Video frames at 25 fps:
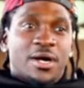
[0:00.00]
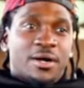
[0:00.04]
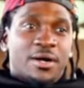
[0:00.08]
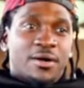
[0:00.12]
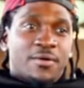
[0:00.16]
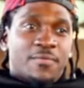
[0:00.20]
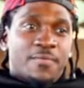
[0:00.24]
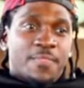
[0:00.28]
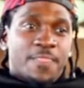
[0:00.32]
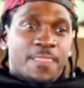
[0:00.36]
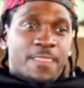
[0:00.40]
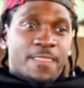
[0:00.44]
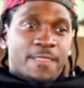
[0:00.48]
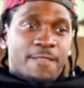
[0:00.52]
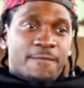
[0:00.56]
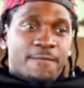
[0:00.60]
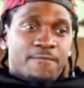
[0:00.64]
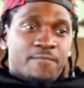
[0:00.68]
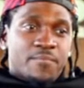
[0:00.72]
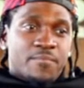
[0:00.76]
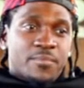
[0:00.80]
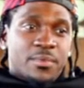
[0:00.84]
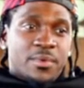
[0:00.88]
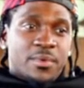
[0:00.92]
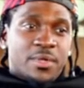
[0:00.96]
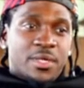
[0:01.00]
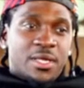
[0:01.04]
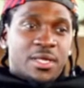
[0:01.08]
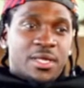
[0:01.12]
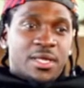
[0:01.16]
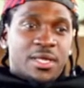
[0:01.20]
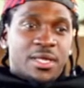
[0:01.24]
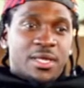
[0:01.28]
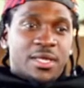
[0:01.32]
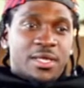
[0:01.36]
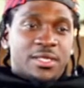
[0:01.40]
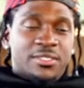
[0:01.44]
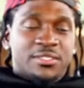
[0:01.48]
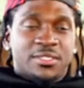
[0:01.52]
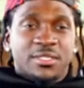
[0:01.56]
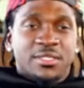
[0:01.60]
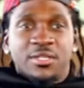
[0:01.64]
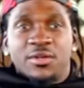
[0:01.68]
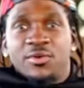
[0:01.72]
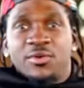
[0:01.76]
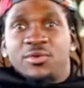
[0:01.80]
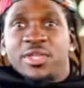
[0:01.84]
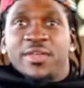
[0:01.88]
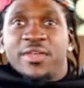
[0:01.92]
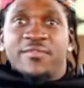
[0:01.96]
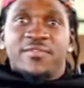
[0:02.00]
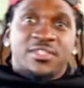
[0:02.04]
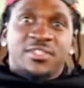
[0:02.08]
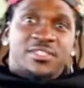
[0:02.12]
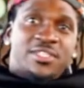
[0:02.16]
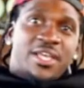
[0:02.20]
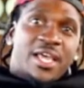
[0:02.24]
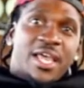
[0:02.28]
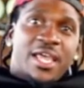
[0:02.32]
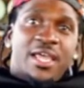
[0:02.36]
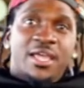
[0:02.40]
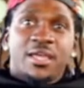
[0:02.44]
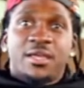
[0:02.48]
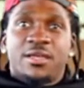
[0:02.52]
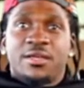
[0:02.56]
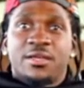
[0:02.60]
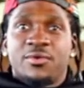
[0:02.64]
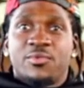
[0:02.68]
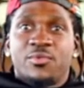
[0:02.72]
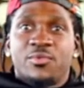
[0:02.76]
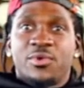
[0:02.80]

um, it's a little give and take.